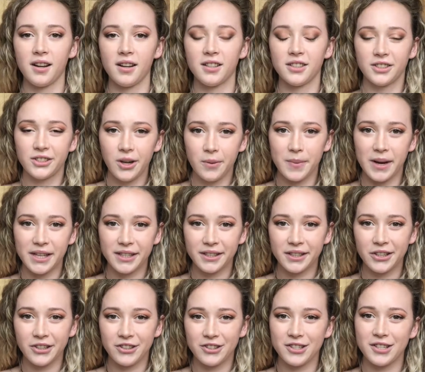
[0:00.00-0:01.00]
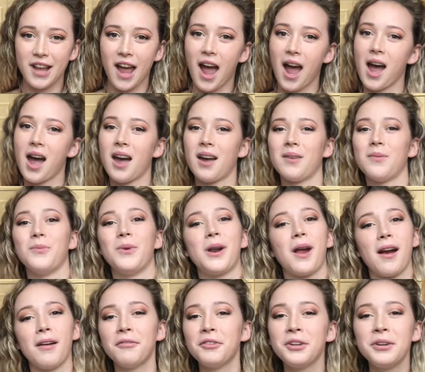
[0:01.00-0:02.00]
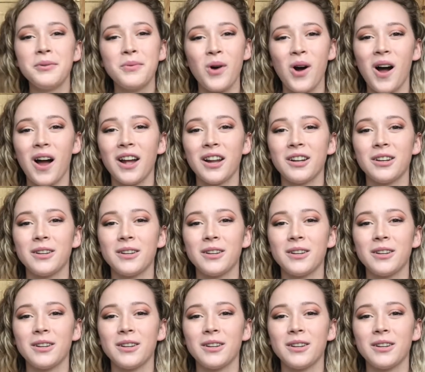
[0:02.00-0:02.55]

So basically you can just add whatever you want